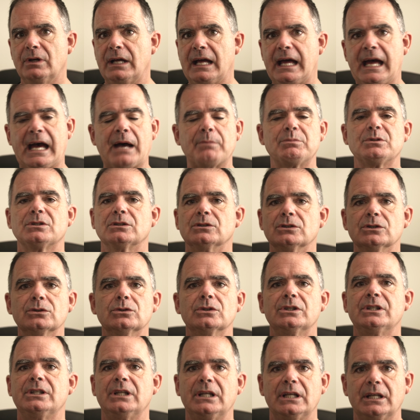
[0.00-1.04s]

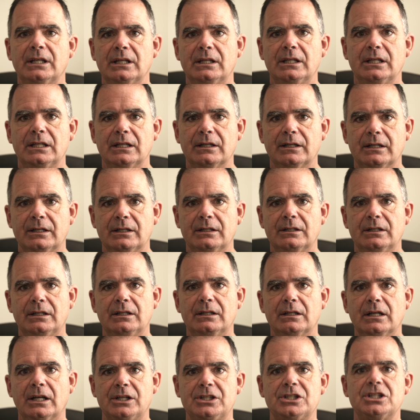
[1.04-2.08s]
absolutely
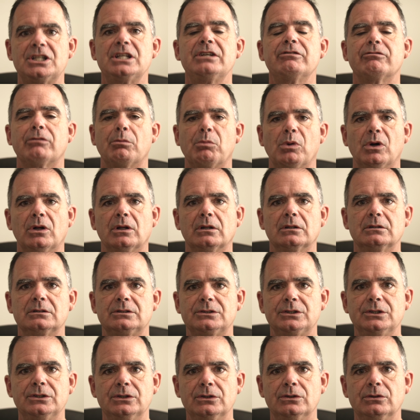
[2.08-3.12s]
achievable
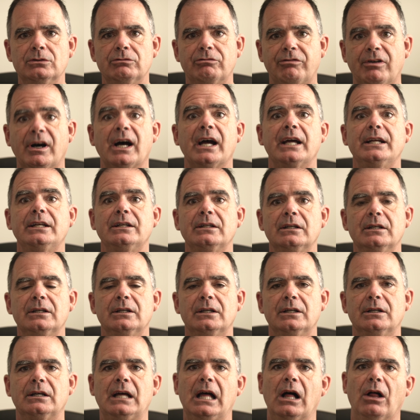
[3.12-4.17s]
to find
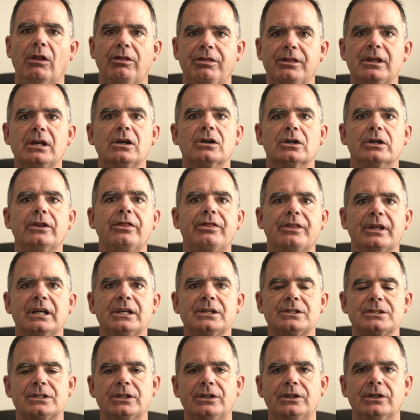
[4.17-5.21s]
healthy, good
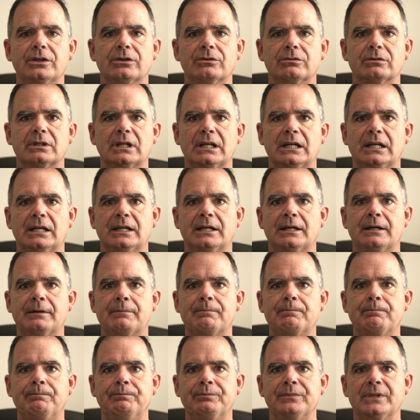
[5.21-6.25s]
things to do.
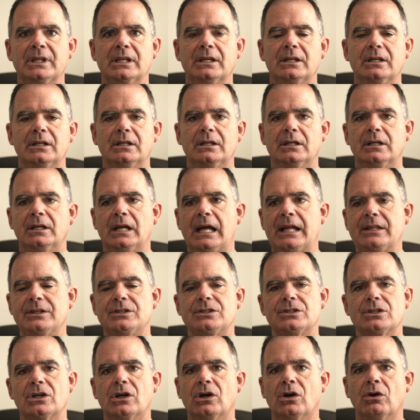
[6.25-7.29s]
And
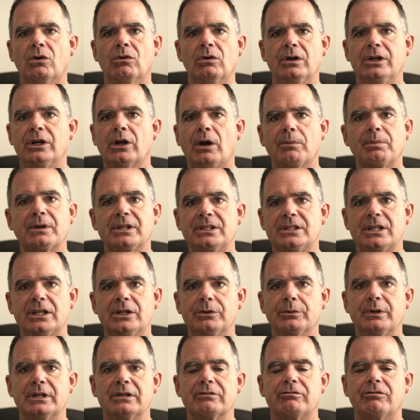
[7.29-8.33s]
so, you know, I'm
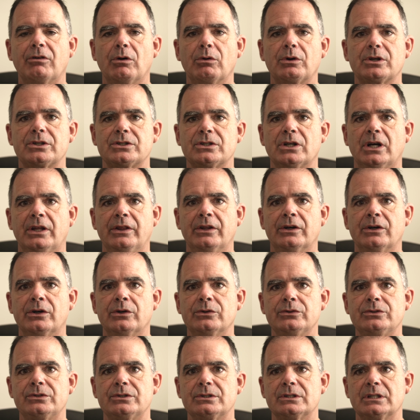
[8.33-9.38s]
continuing to focus on
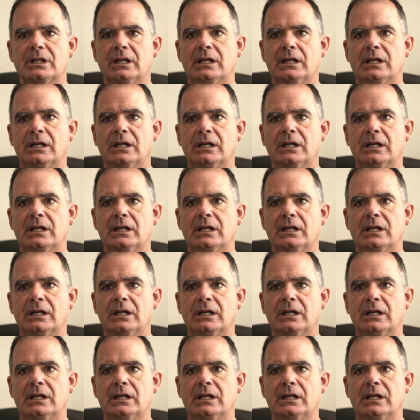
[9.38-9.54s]
those,